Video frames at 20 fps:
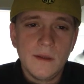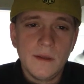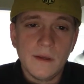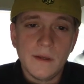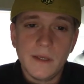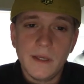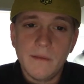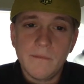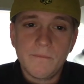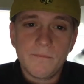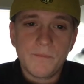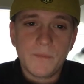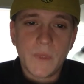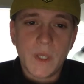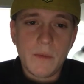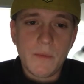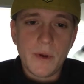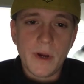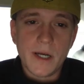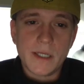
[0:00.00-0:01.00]
yep,
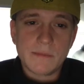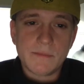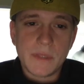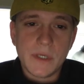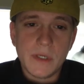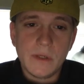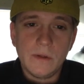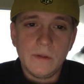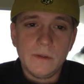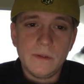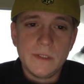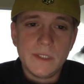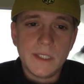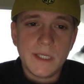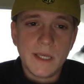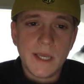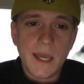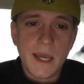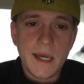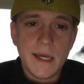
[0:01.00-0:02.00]
keep your eyes peeled.
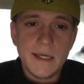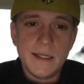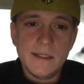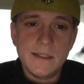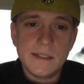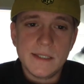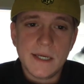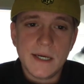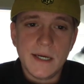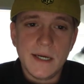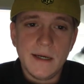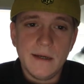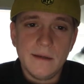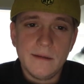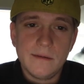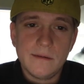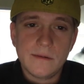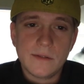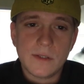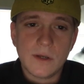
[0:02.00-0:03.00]
And
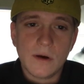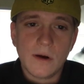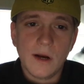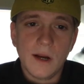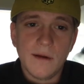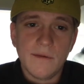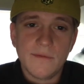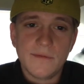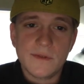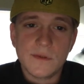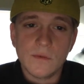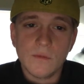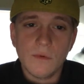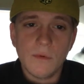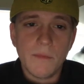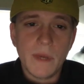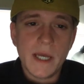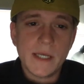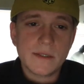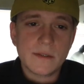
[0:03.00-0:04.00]
StarCraft
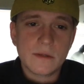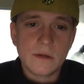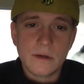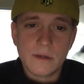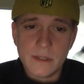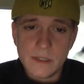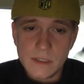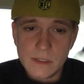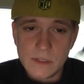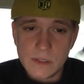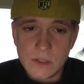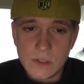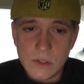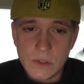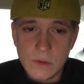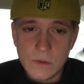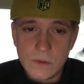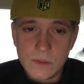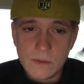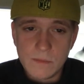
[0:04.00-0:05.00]
Remastered is
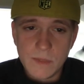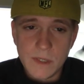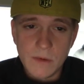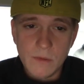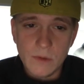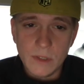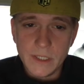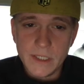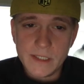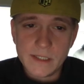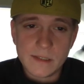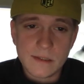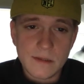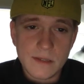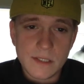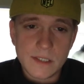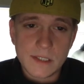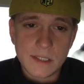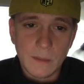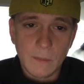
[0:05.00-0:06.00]
due to be released
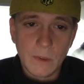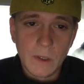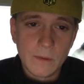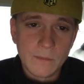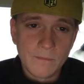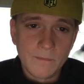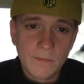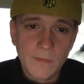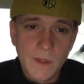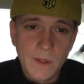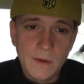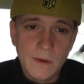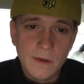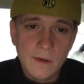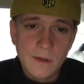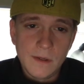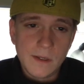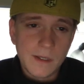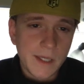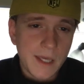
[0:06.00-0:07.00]
this summer.
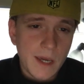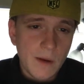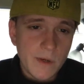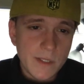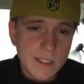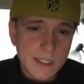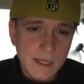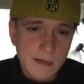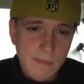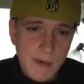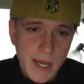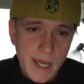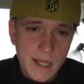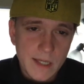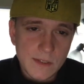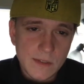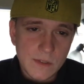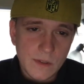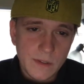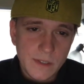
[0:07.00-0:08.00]
Can't wait to get my
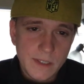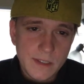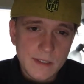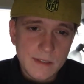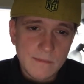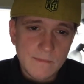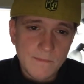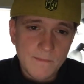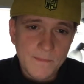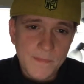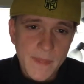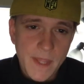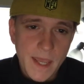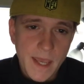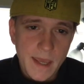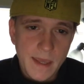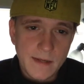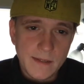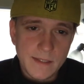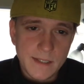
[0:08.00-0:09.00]
hands on it.
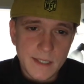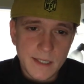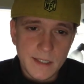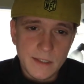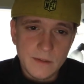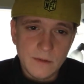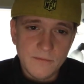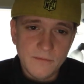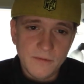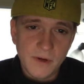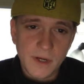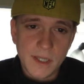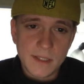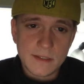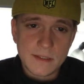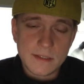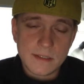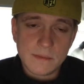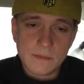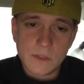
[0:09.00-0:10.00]
And don't forget
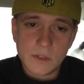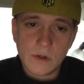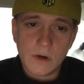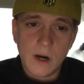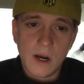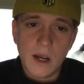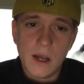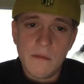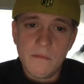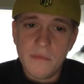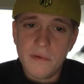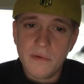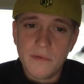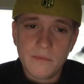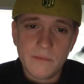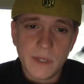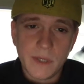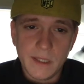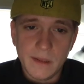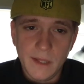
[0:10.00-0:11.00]
to subscribe
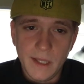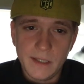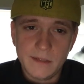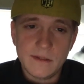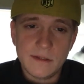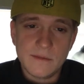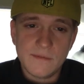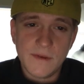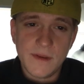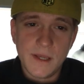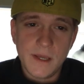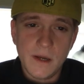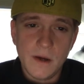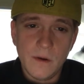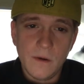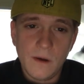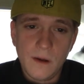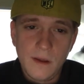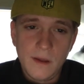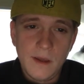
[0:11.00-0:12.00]
and like this
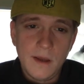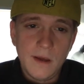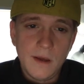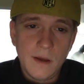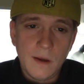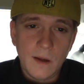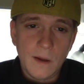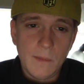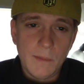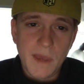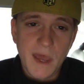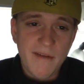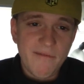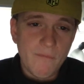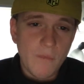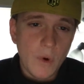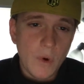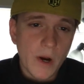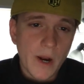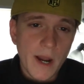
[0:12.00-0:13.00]
video. I'll be having
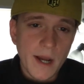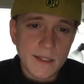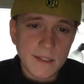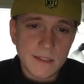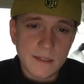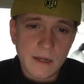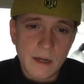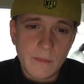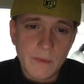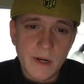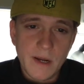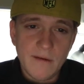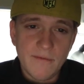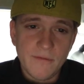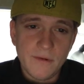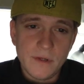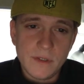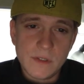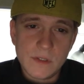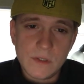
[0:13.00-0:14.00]
more content coming out
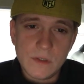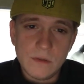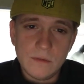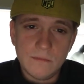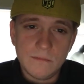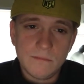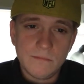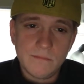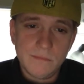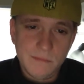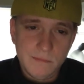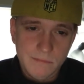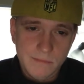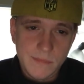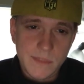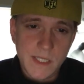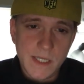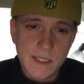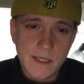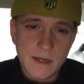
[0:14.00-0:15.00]
for you soon.
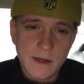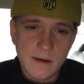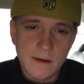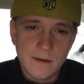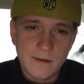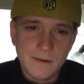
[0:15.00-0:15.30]
Take care.